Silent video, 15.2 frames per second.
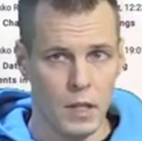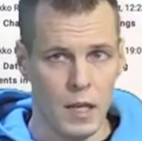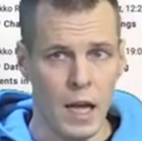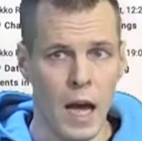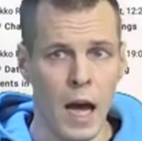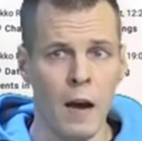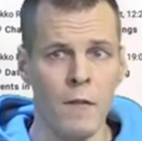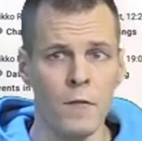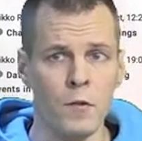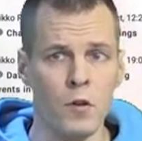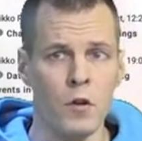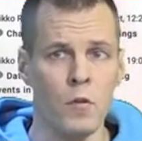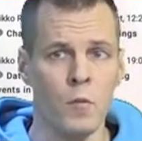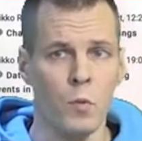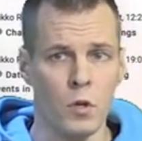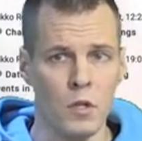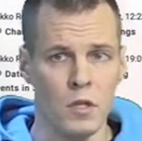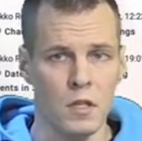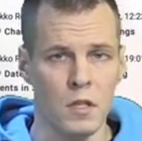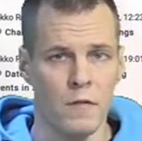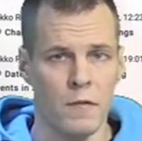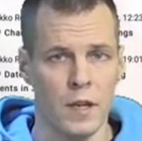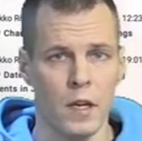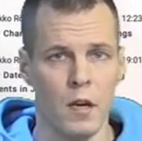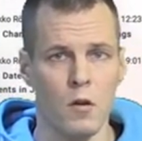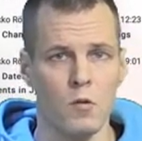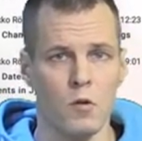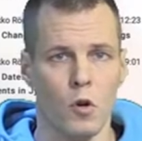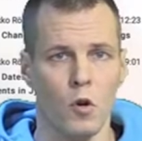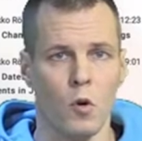After watching the
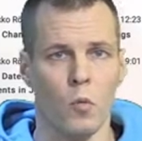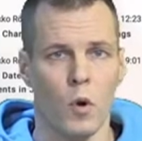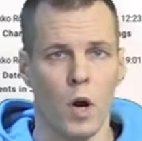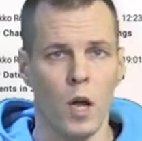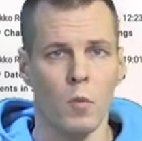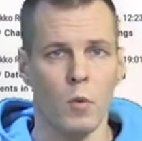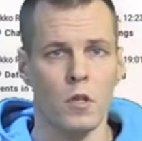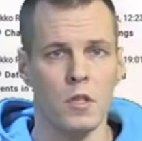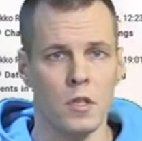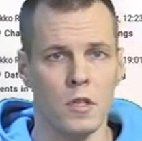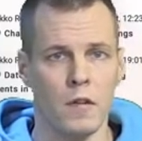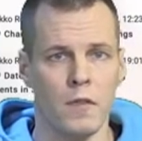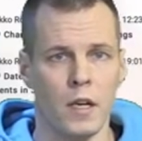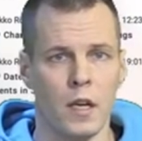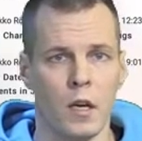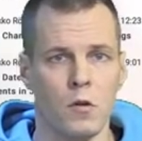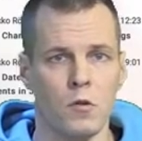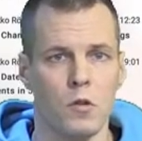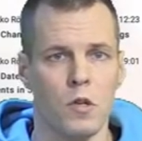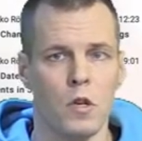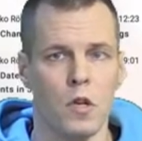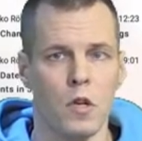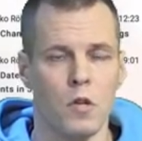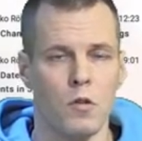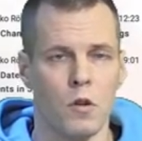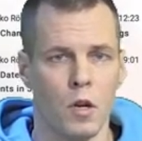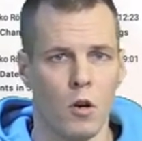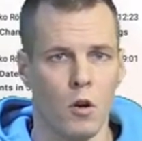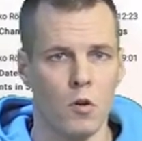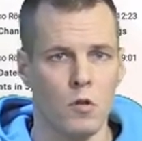videos or while watching the videos, you
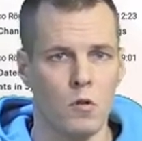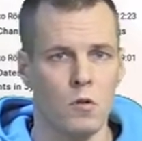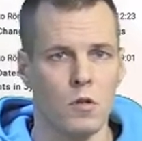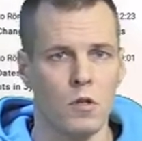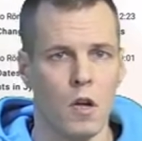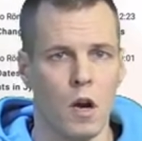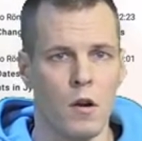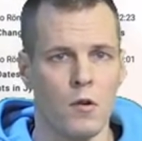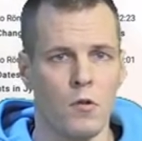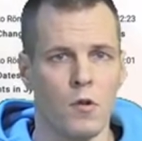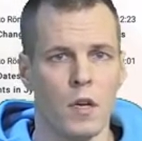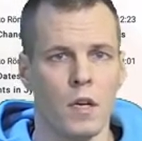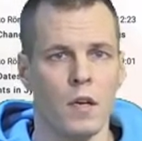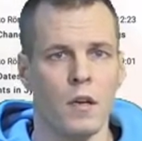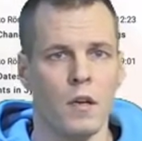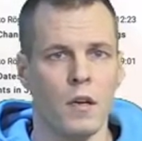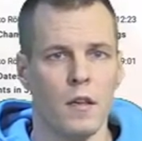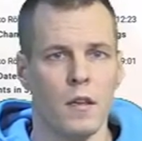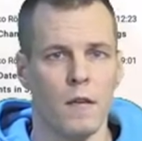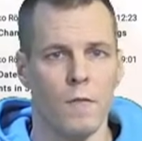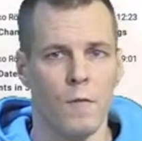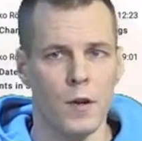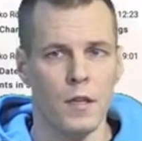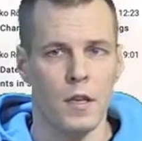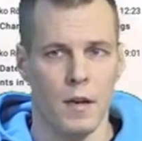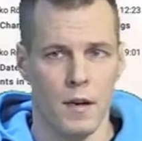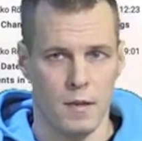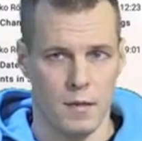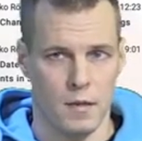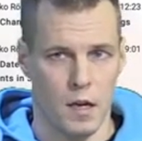can also start doing the written
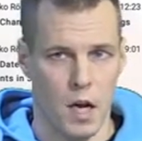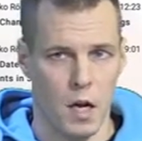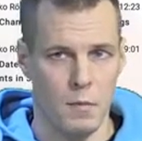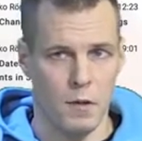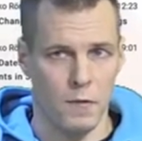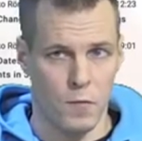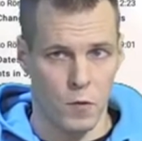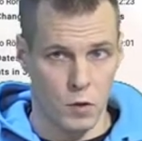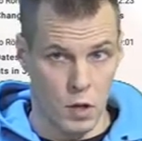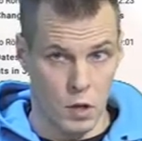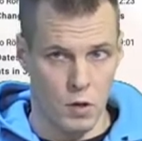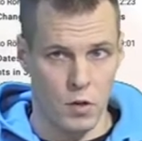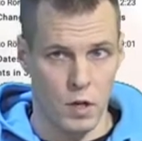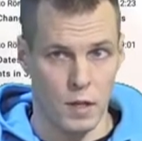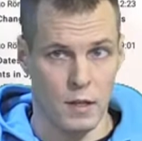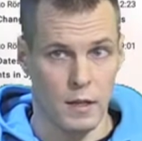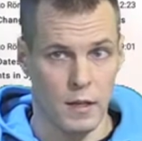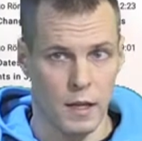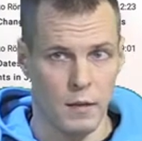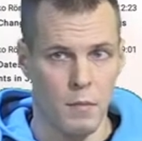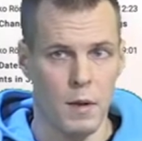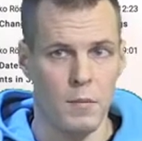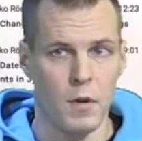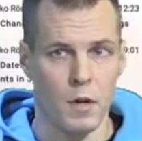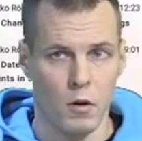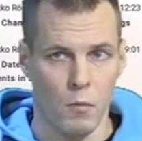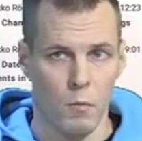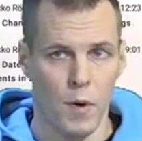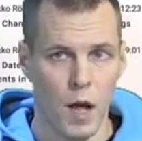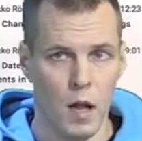assignment for the unit that may be
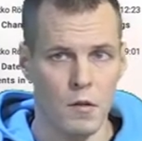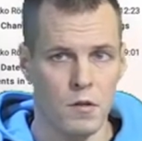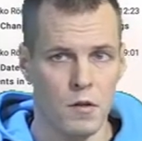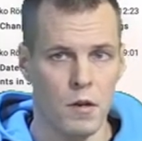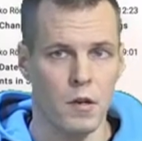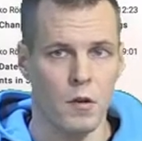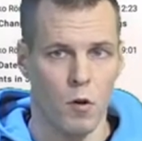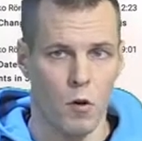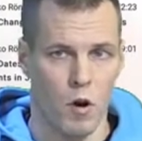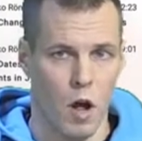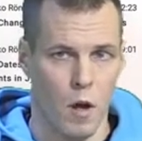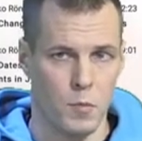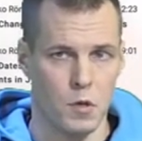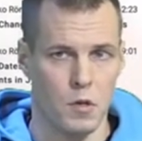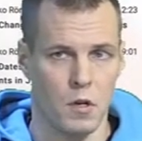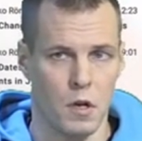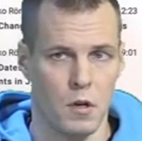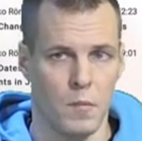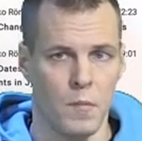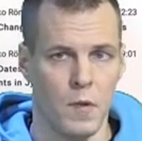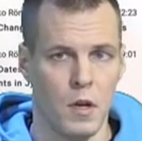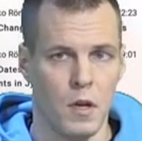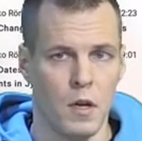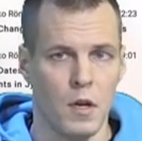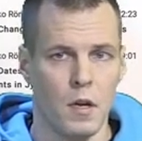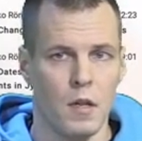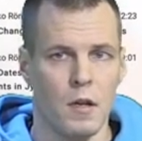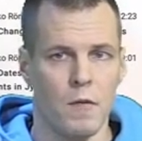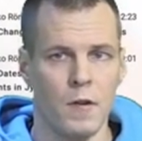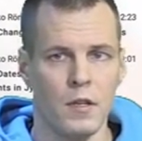compulsory or optional.
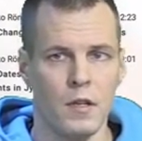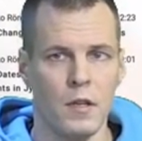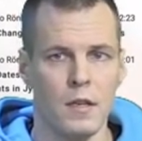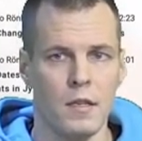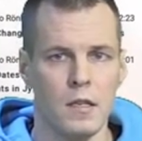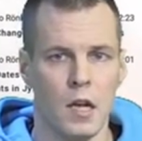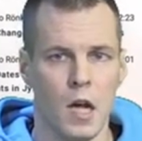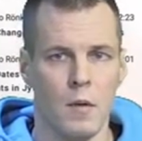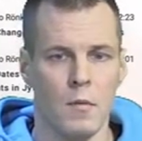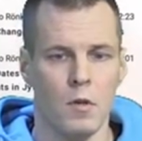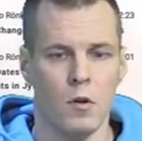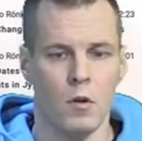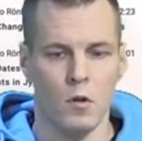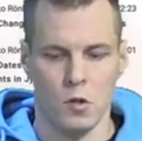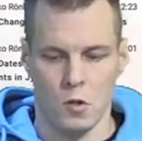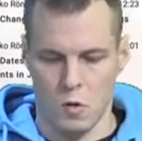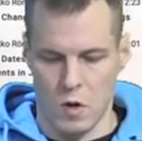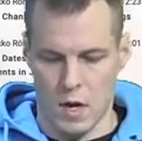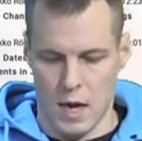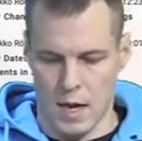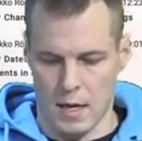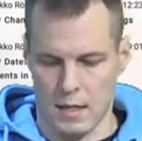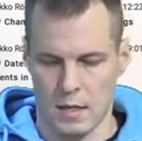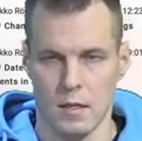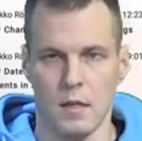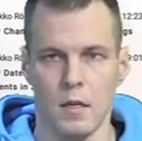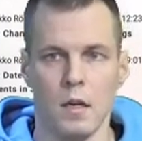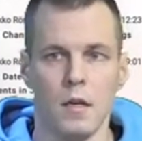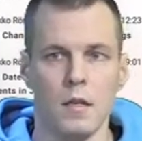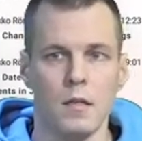The written assignment also has
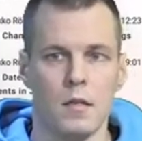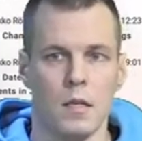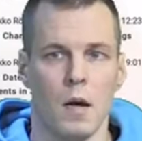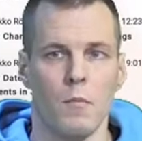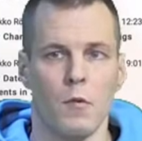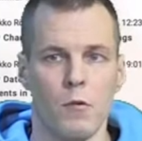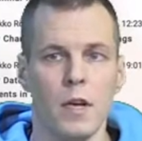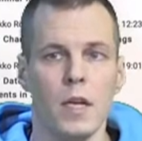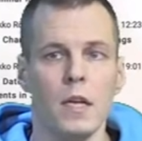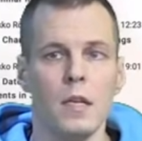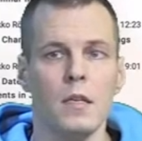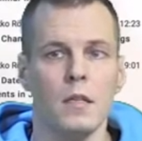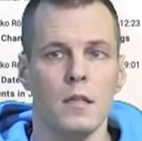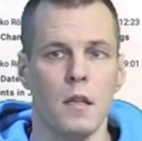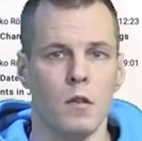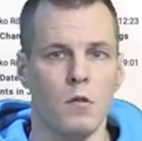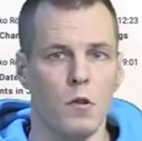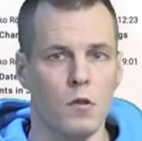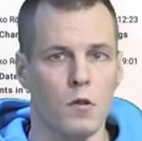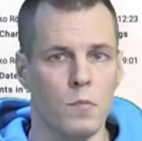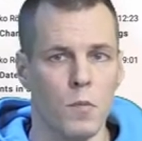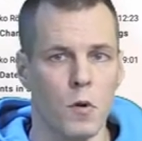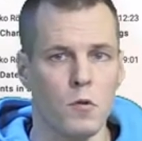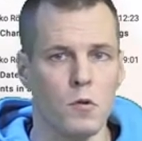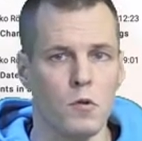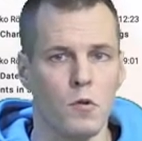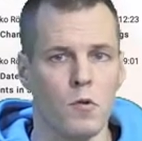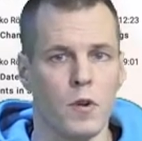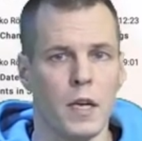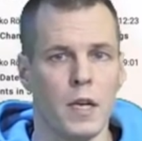some readings that you're supposed
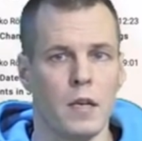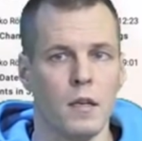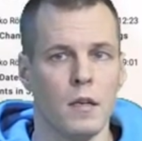to read